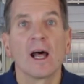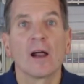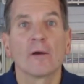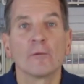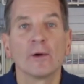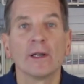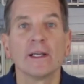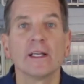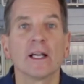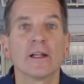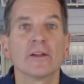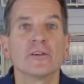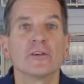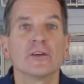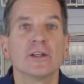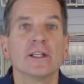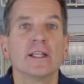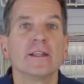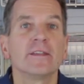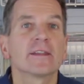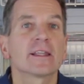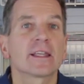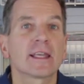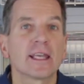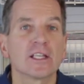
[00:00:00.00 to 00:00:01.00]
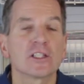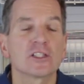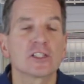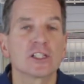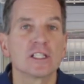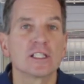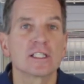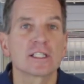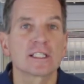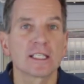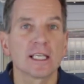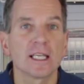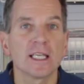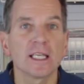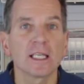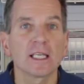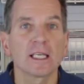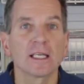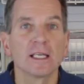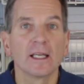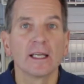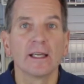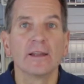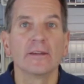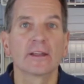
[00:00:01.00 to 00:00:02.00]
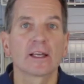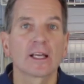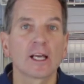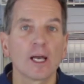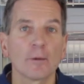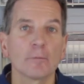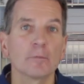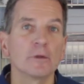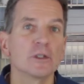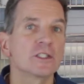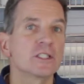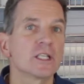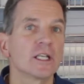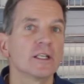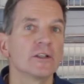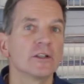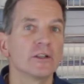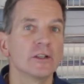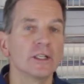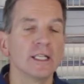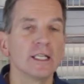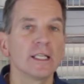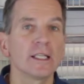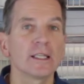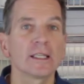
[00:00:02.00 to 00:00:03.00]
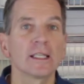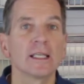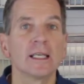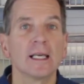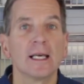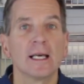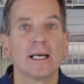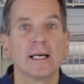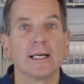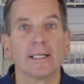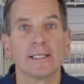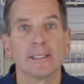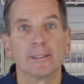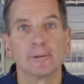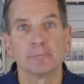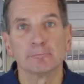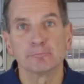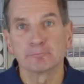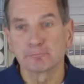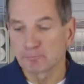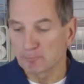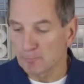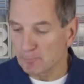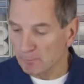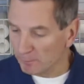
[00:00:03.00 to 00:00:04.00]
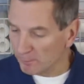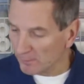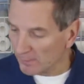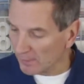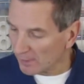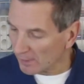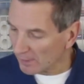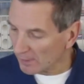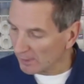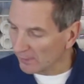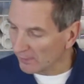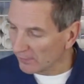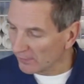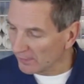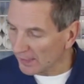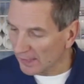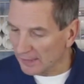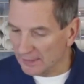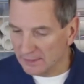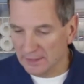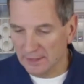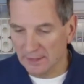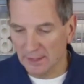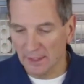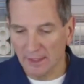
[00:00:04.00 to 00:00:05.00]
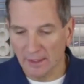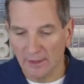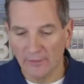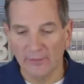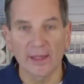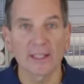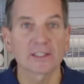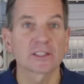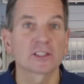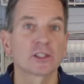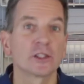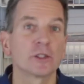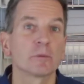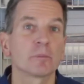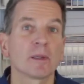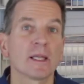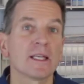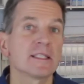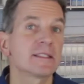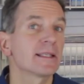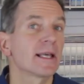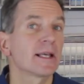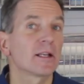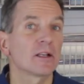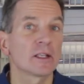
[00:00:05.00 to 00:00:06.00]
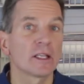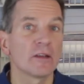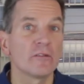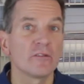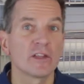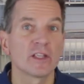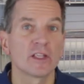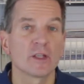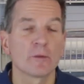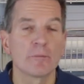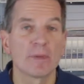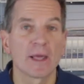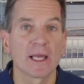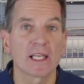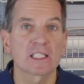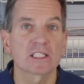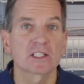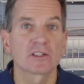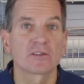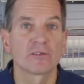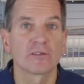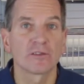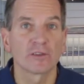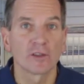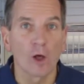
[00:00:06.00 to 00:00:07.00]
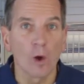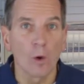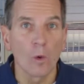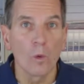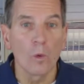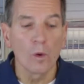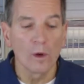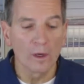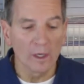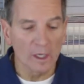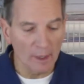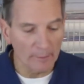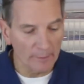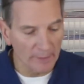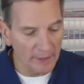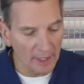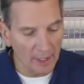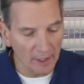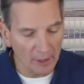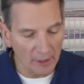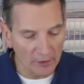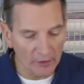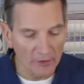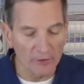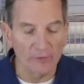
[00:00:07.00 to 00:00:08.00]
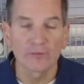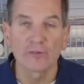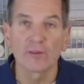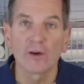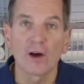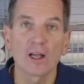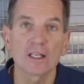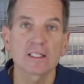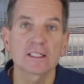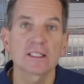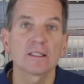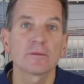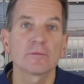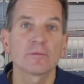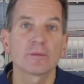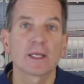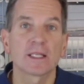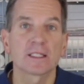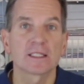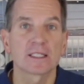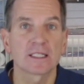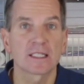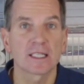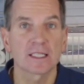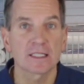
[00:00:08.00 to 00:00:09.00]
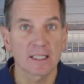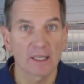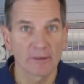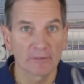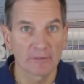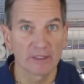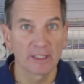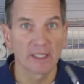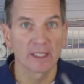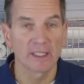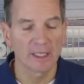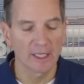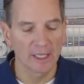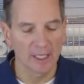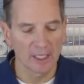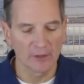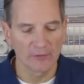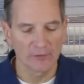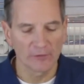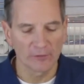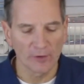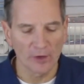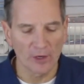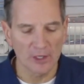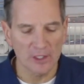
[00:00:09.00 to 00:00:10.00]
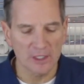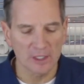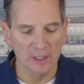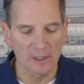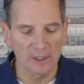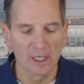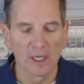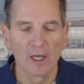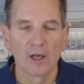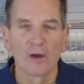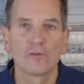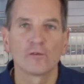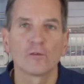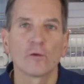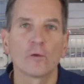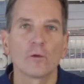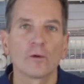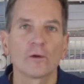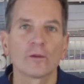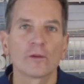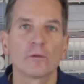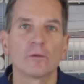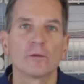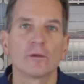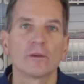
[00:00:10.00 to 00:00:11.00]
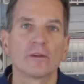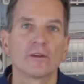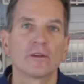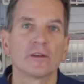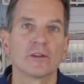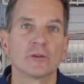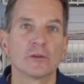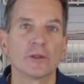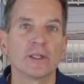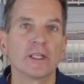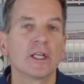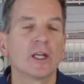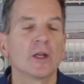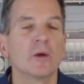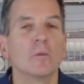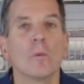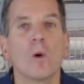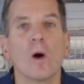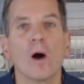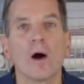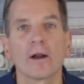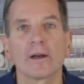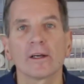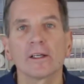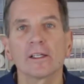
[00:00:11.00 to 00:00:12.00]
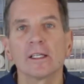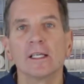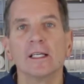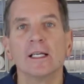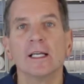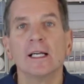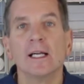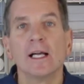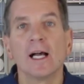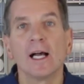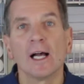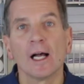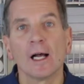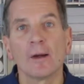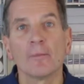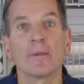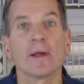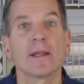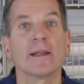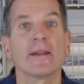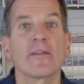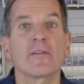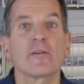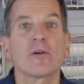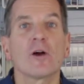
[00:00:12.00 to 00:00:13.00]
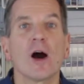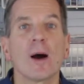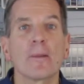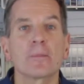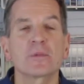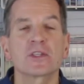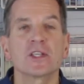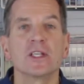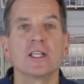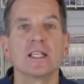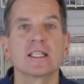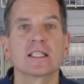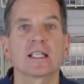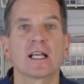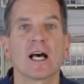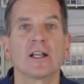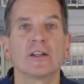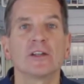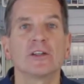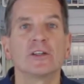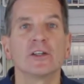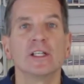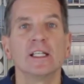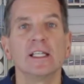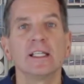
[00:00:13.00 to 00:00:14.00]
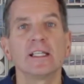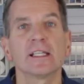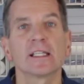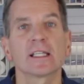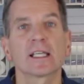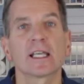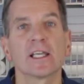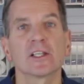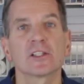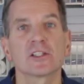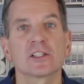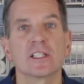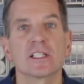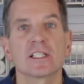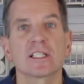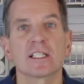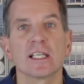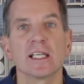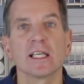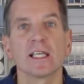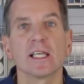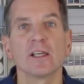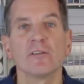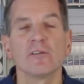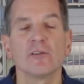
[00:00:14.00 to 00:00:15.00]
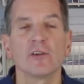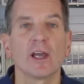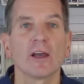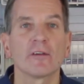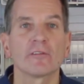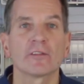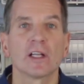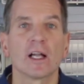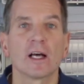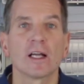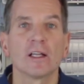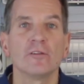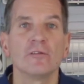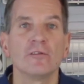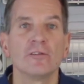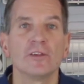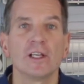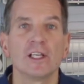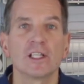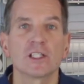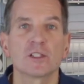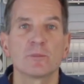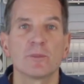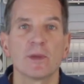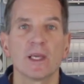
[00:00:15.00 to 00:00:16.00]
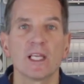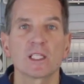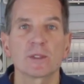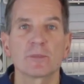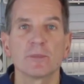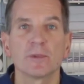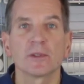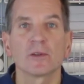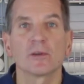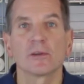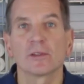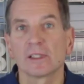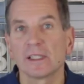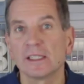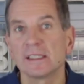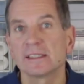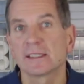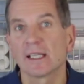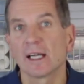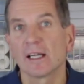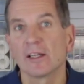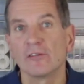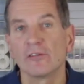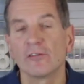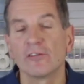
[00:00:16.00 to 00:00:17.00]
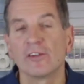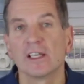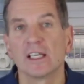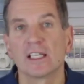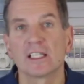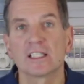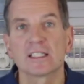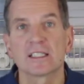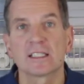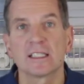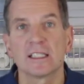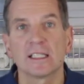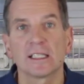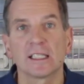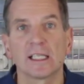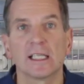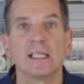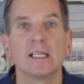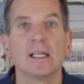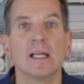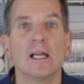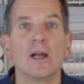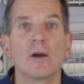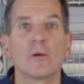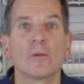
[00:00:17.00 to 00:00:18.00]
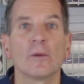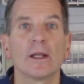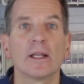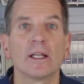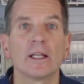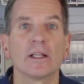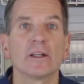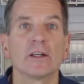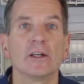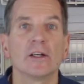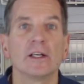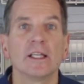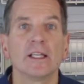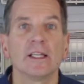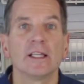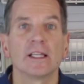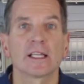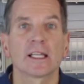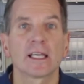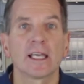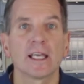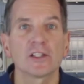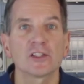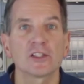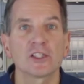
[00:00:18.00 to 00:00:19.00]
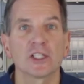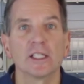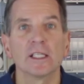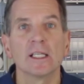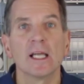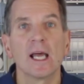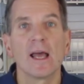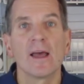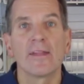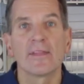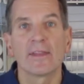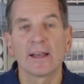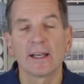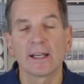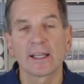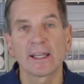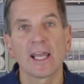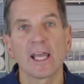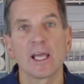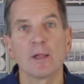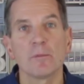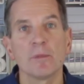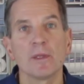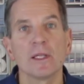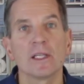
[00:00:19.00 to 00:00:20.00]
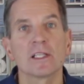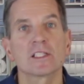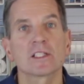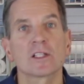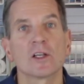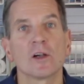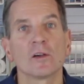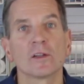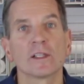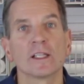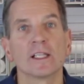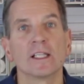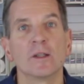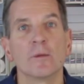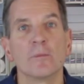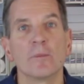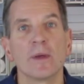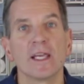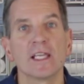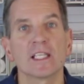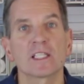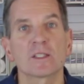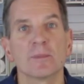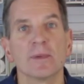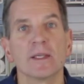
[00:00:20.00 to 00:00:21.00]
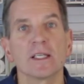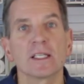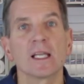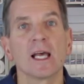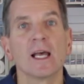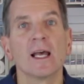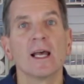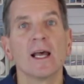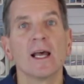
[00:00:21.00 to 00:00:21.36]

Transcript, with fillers: right underneath the kitchen sink, in the cupboards underneath. That's a good place. That'll give you the best flow coming out of the faucet, because it does have a dedicated faucet for the drinking water. Another option is underneath the kitchen sink. If you have an unfinished basement, or at least unfinished ceiling right underneath the kitchen, then it can be installed in the basement.